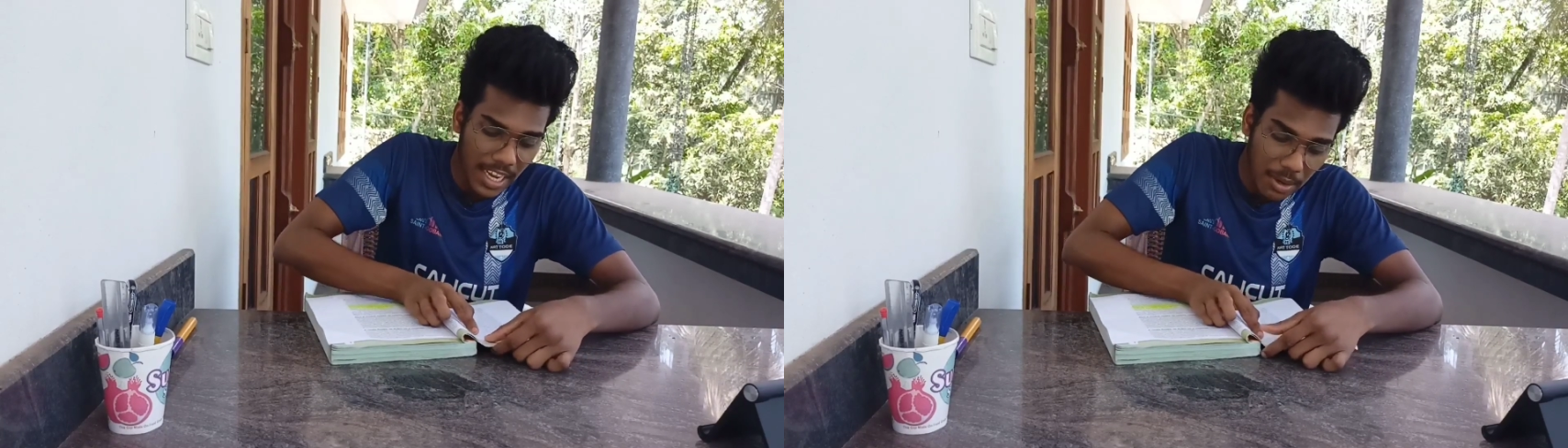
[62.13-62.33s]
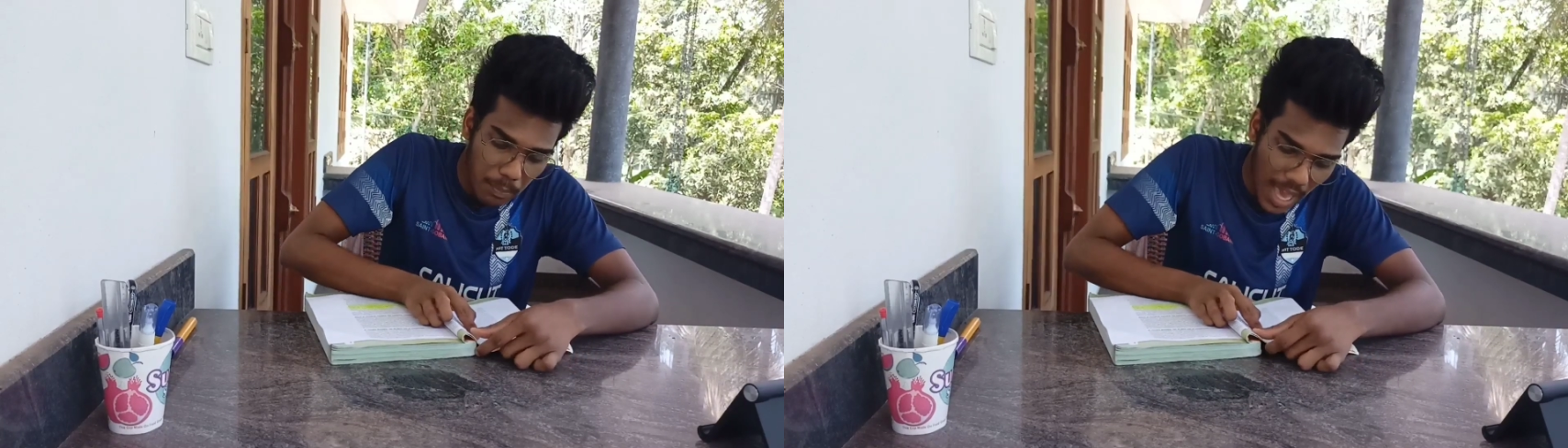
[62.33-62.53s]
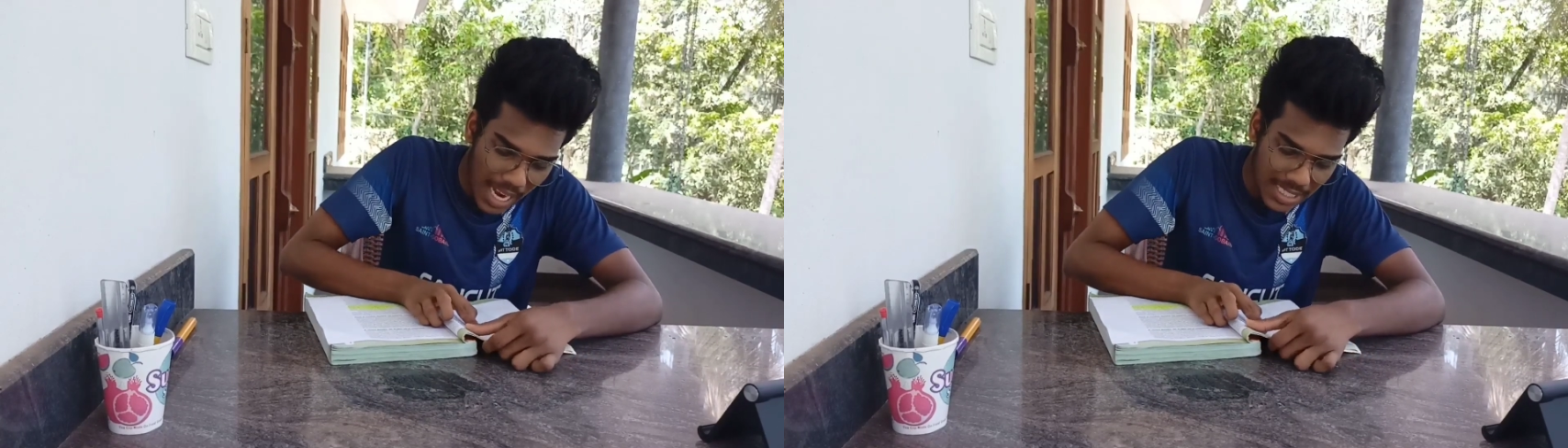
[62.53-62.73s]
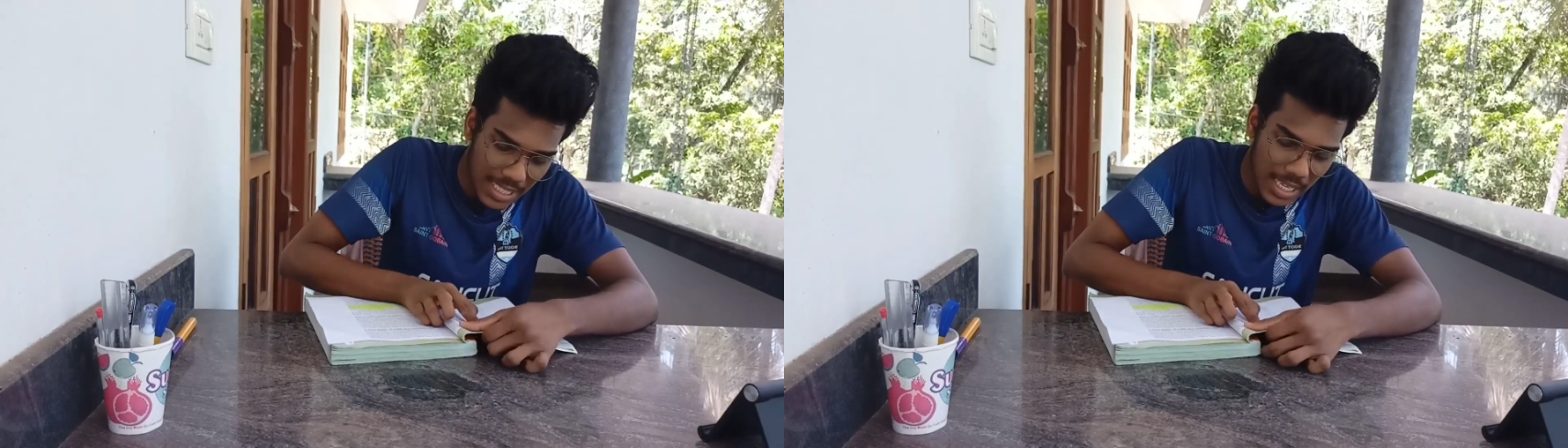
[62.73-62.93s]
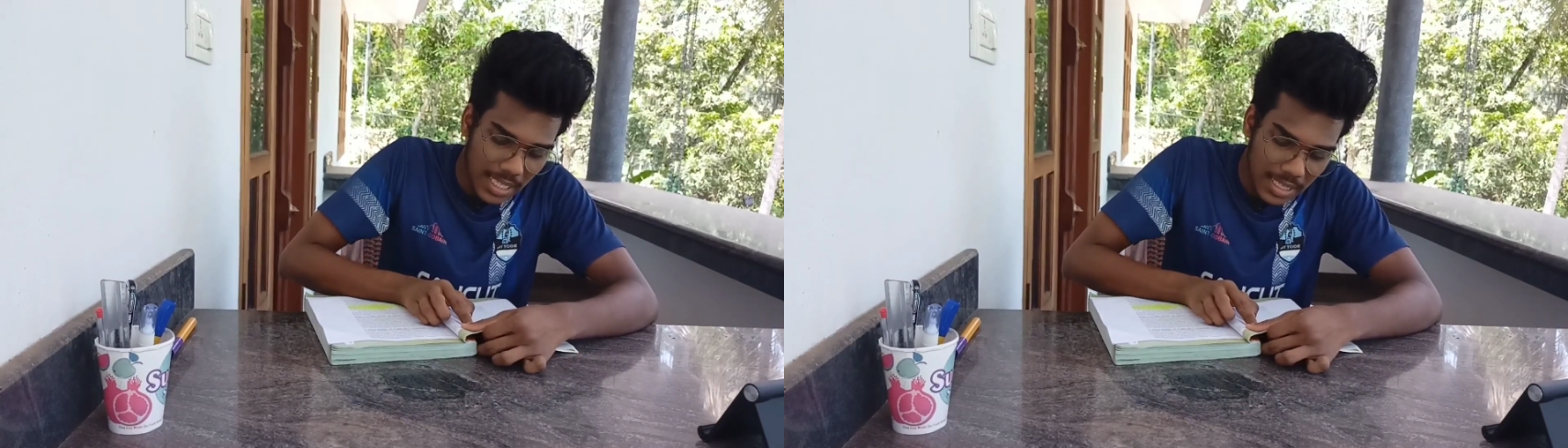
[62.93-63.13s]
In plants,
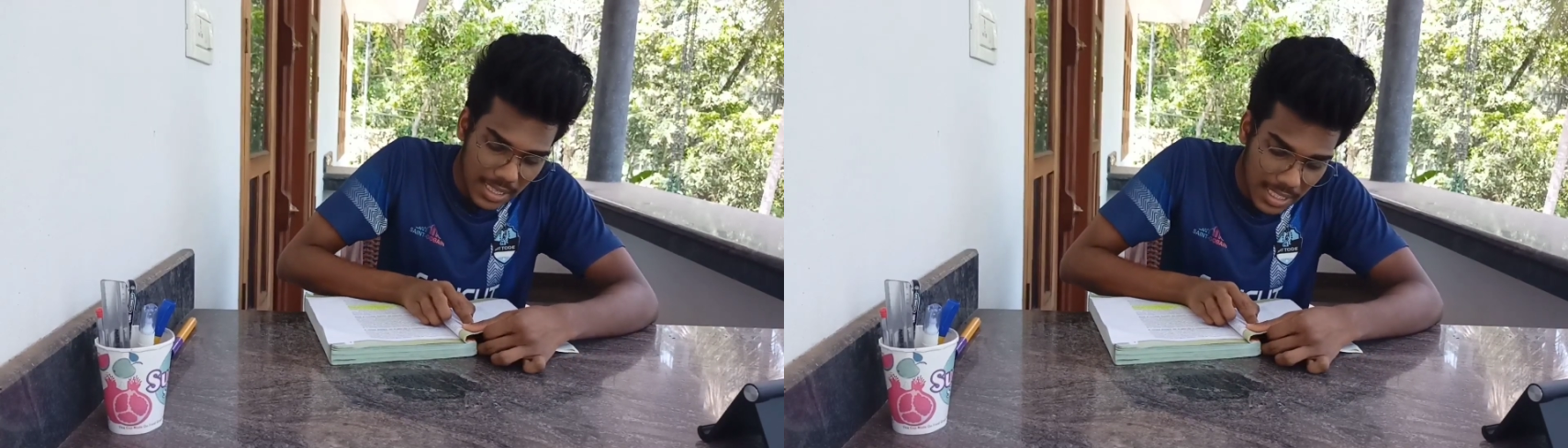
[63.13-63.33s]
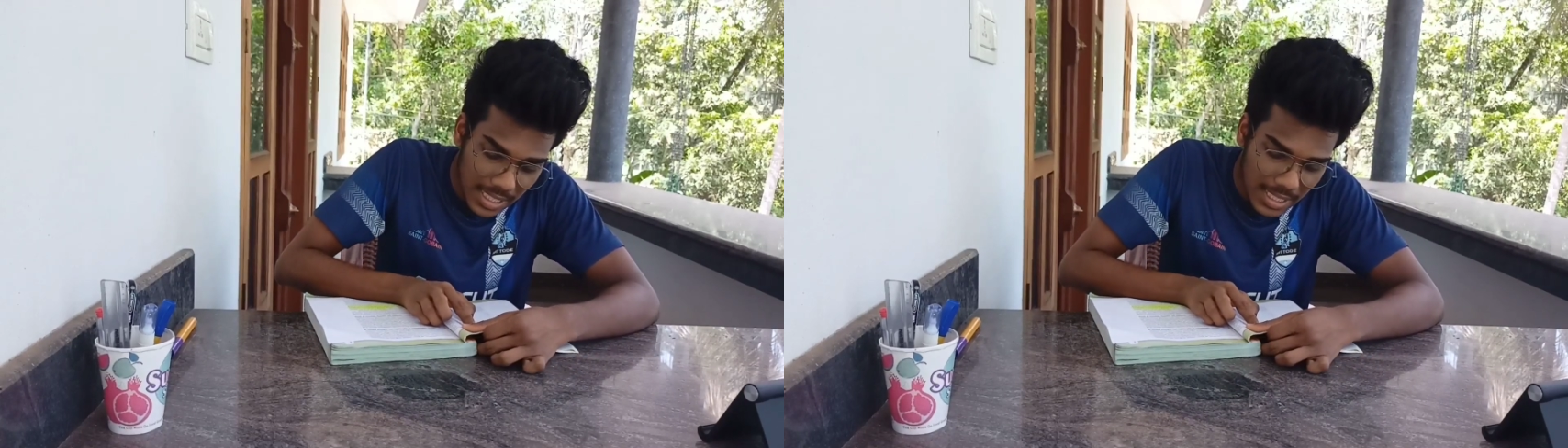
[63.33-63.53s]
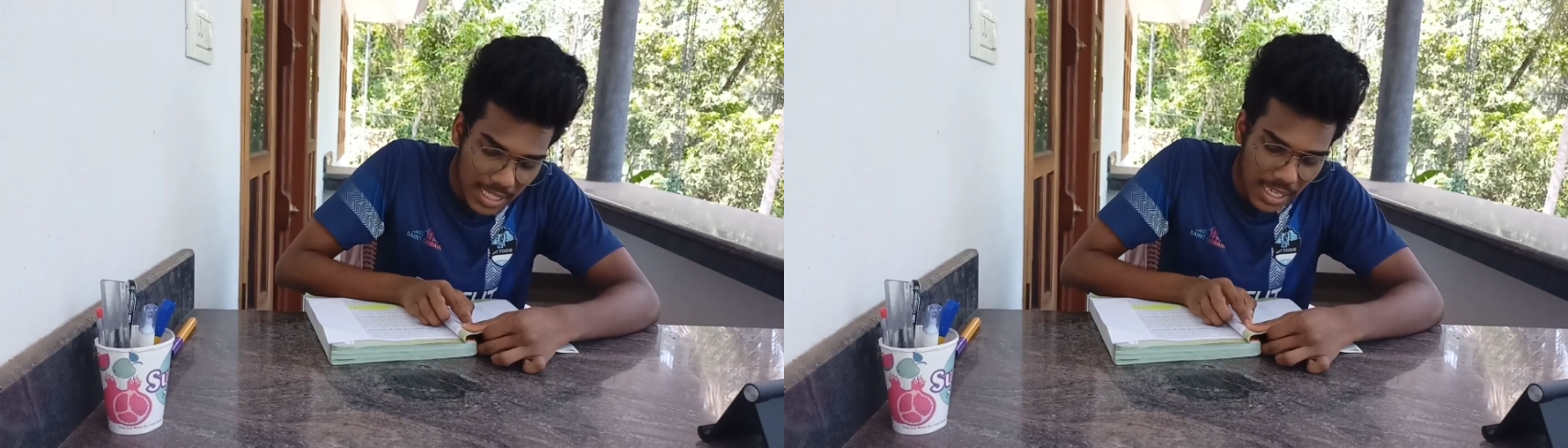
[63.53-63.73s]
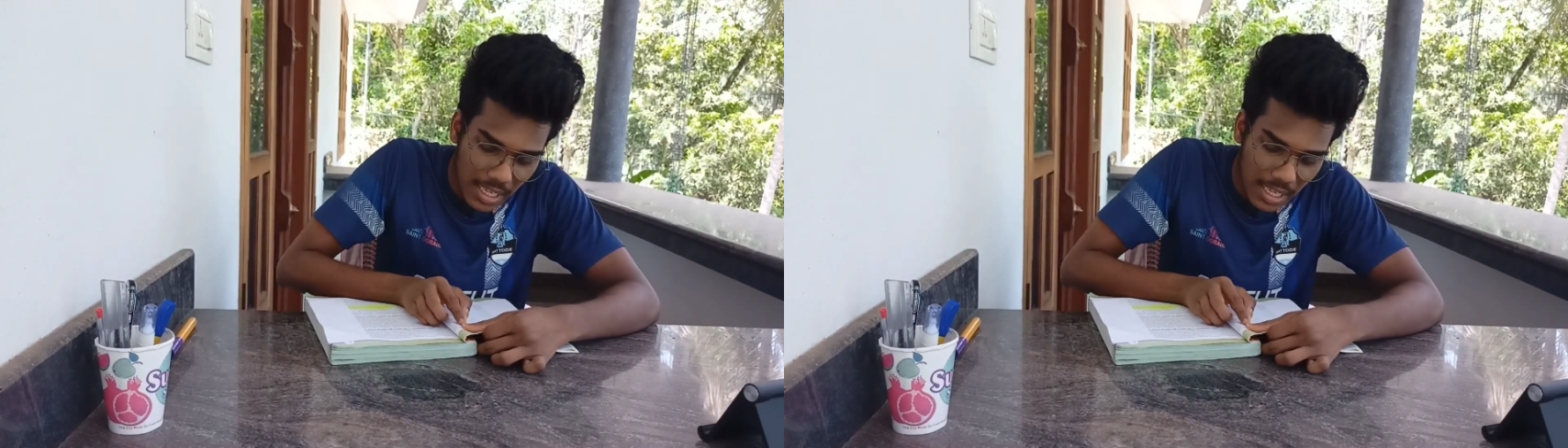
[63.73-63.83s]
this